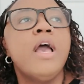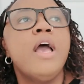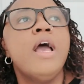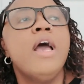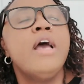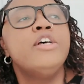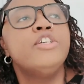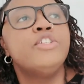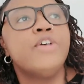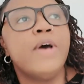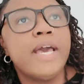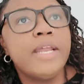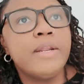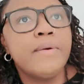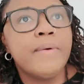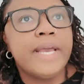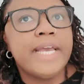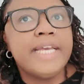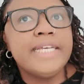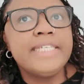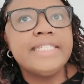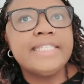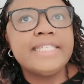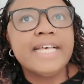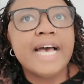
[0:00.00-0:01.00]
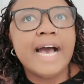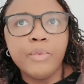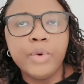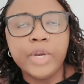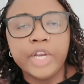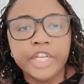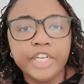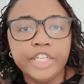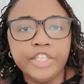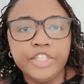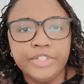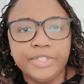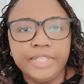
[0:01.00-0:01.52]
Spoiler alert, I didn't
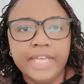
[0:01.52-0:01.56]
find any